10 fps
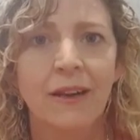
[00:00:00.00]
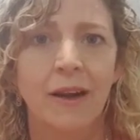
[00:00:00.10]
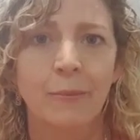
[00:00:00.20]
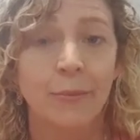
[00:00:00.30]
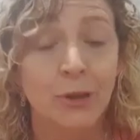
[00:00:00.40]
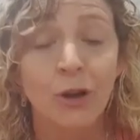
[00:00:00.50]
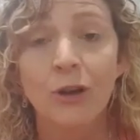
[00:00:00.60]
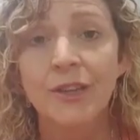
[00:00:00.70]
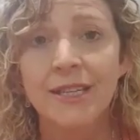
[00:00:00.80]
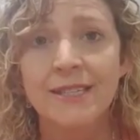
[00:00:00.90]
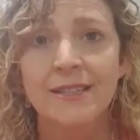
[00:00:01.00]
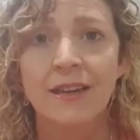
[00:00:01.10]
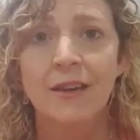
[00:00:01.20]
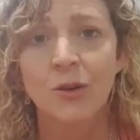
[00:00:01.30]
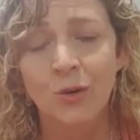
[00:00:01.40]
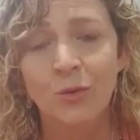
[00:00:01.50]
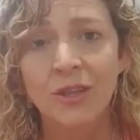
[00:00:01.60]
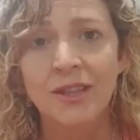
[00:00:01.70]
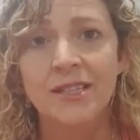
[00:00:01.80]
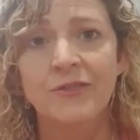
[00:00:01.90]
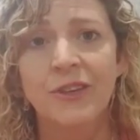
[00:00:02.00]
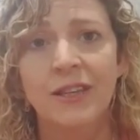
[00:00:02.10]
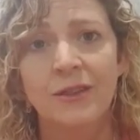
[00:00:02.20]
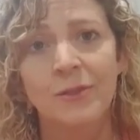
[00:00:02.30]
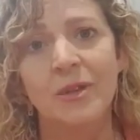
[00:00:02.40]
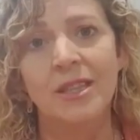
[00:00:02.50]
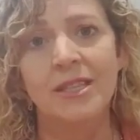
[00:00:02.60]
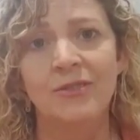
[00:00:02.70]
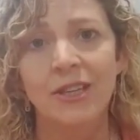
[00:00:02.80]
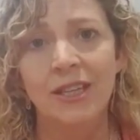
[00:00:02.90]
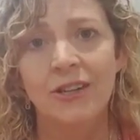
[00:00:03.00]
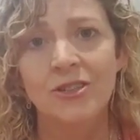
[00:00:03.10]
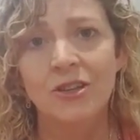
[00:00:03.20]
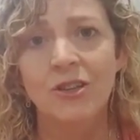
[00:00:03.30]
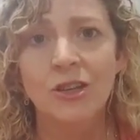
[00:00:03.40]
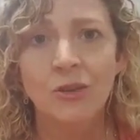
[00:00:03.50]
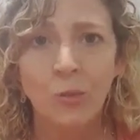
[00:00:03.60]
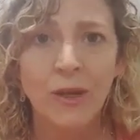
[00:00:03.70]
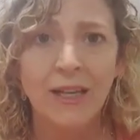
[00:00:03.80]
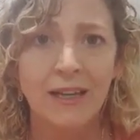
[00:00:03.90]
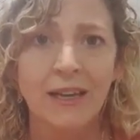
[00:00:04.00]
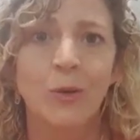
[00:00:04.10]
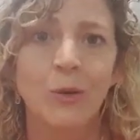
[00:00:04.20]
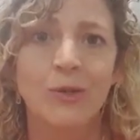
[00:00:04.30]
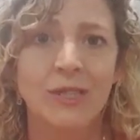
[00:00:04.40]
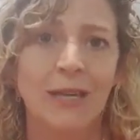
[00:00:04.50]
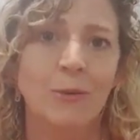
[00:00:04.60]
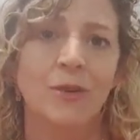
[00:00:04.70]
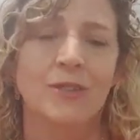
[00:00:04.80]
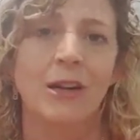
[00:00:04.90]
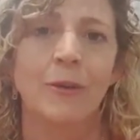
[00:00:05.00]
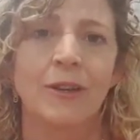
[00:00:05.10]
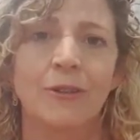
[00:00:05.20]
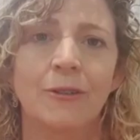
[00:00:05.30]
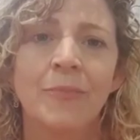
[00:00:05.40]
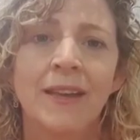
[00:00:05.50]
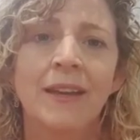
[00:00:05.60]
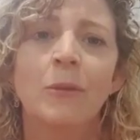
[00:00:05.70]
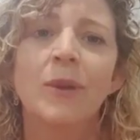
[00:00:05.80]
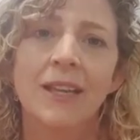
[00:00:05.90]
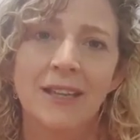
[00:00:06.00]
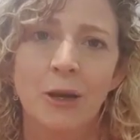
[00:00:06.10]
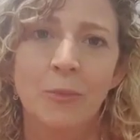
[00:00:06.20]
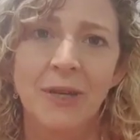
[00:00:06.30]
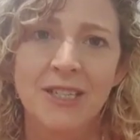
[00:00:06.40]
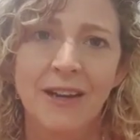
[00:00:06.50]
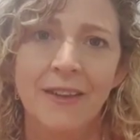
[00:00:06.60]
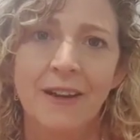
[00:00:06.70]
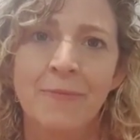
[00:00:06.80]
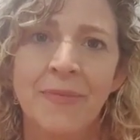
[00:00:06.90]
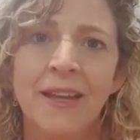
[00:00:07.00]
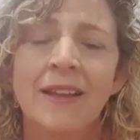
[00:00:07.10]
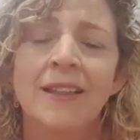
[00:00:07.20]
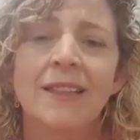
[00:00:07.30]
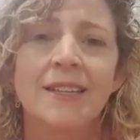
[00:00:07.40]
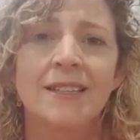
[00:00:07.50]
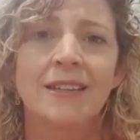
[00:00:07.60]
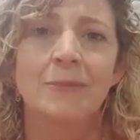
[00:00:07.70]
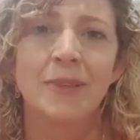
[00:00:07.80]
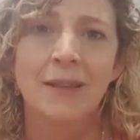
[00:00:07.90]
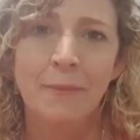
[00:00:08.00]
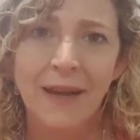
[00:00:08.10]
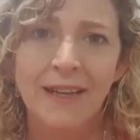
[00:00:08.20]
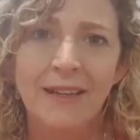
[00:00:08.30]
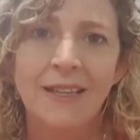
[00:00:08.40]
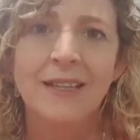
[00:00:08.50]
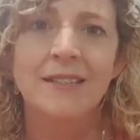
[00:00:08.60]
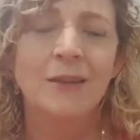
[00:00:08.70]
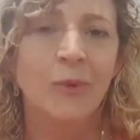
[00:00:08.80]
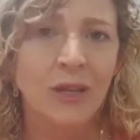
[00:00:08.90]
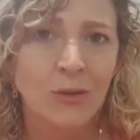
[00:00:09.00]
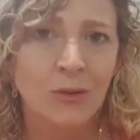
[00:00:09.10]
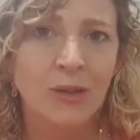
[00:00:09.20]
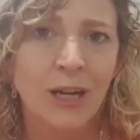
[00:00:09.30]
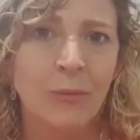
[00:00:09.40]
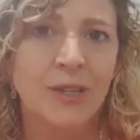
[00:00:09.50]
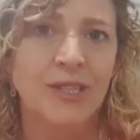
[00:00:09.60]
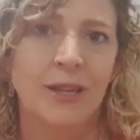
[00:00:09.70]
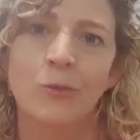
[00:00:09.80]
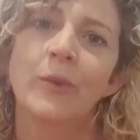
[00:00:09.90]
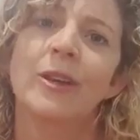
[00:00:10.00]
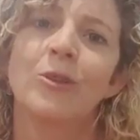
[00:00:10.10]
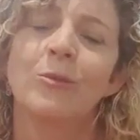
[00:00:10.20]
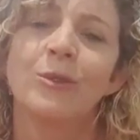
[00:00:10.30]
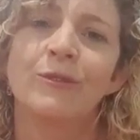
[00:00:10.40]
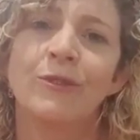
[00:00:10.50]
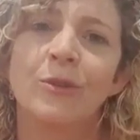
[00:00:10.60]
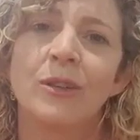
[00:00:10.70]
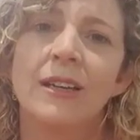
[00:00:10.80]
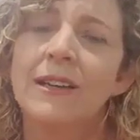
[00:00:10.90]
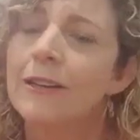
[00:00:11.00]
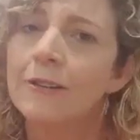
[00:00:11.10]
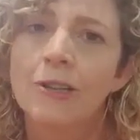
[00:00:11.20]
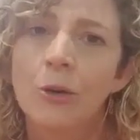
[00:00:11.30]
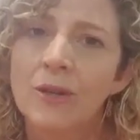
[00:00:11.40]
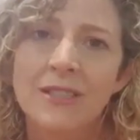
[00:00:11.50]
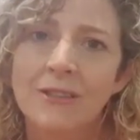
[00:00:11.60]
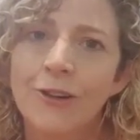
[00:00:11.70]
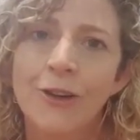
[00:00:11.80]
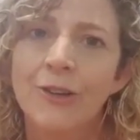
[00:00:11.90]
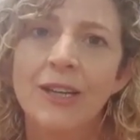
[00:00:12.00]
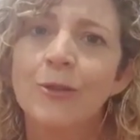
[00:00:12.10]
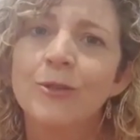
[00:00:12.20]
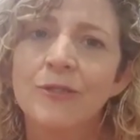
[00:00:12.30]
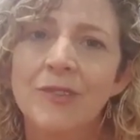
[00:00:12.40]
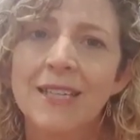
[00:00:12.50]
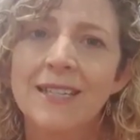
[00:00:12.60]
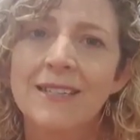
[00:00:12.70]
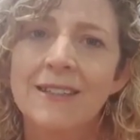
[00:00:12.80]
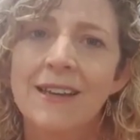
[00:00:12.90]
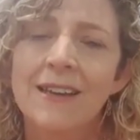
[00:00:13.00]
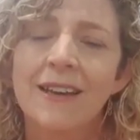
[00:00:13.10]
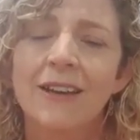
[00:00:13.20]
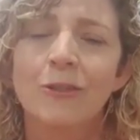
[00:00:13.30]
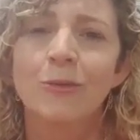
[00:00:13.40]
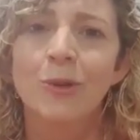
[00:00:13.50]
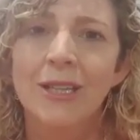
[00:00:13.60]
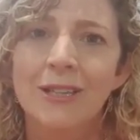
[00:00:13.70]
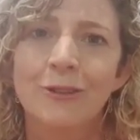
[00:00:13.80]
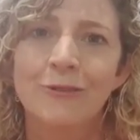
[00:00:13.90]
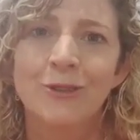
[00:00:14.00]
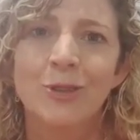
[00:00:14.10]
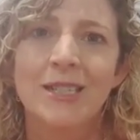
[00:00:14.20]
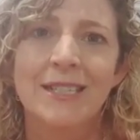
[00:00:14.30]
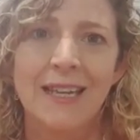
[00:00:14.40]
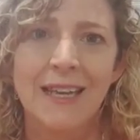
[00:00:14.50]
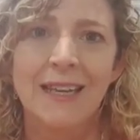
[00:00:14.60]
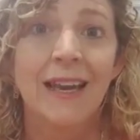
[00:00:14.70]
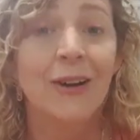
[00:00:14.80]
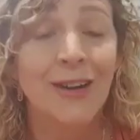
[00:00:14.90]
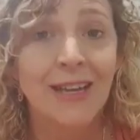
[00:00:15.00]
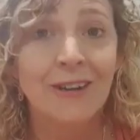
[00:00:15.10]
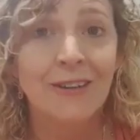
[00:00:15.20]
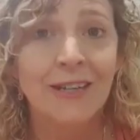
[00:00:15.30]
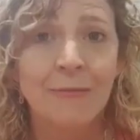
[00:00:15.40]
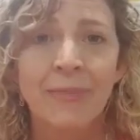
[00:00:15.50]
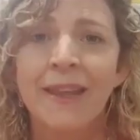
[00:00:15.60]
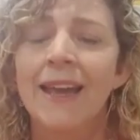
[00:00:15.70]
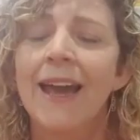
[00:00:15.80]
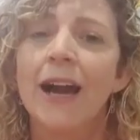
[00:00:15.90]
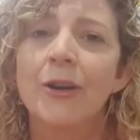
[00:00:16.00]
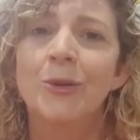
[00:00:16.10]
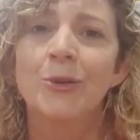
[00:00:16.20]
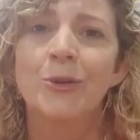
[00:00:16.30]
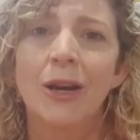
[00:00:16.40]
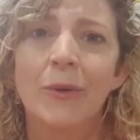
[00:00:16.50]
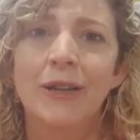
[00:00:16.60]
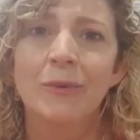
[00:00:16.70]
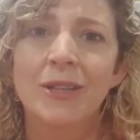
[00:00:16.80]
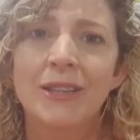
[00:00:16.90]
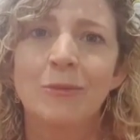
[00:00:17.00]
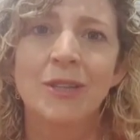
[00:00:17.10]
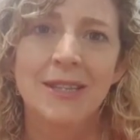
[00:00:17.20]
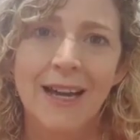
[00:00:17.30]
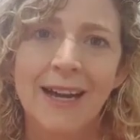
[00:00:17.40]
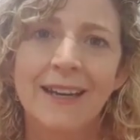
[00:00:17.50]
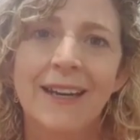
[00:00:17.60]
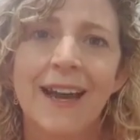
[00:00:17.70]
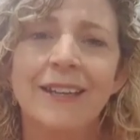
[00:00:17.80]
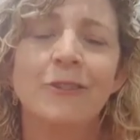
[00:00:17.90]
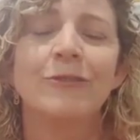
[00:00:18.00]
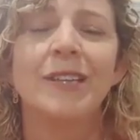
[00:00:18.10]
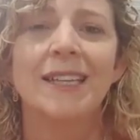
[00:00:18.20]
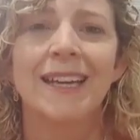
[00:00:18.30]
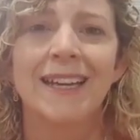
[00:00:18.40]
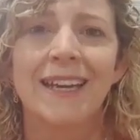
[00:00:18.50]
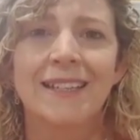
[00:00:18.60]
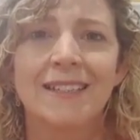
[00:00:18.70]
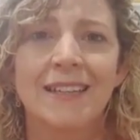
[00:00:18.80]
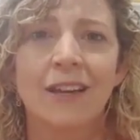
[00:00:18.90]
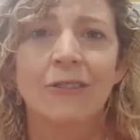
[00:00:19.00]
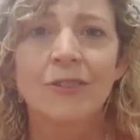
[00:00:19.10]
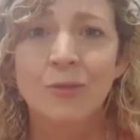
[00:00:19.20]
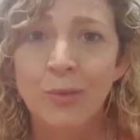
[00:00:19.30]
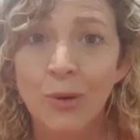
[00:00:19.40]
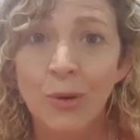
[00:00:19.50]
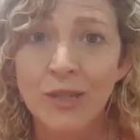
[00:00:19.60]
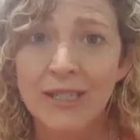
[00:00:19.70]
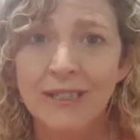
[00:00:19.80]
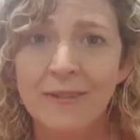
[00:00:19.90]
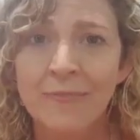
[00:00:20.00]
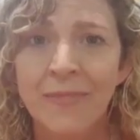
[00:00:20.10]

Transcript: below this or with this video so that we can all see what's going on and we can help each other. That's going to be the main thing, is that we can all help each other and we can all move forward. No one's alone in all of this. And I really look forward to seeing or hearing how you're all going with that and how you're feeling connected and supported.